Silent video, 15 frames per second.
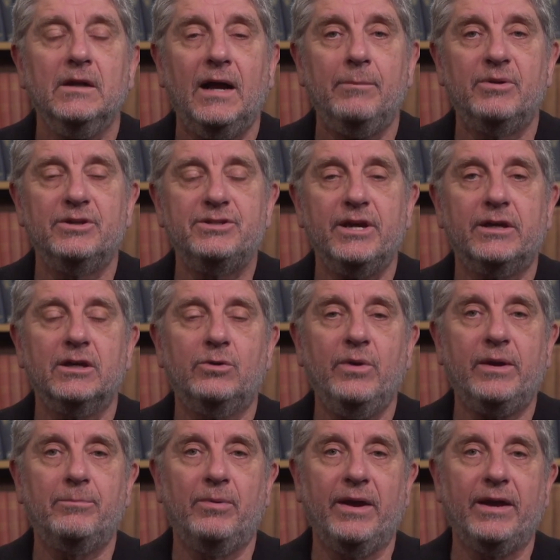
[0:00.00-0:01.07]
I'm going to take a
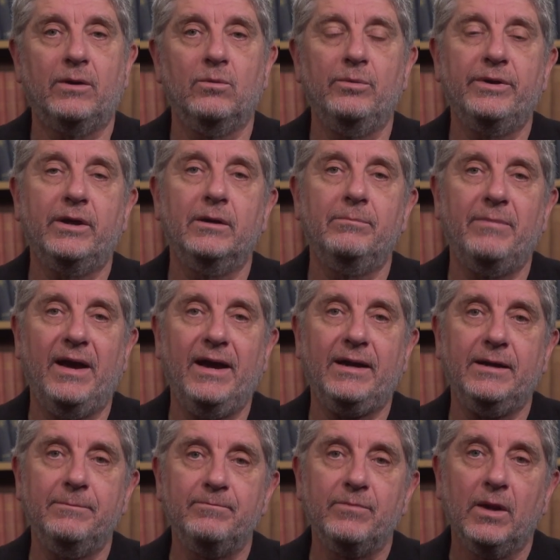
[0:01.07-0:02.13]
quick break. When we come
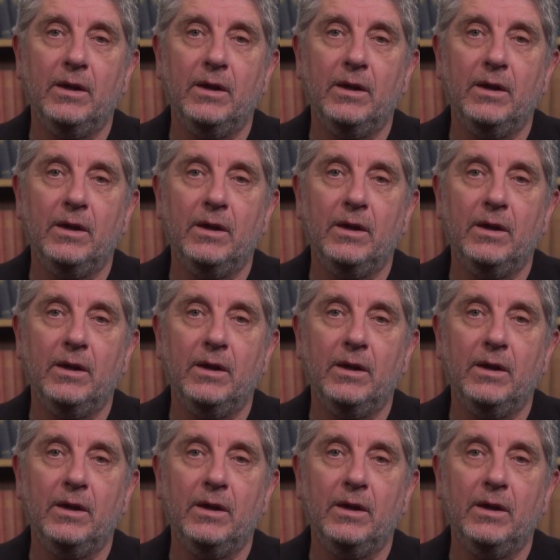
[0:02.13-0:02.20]
back,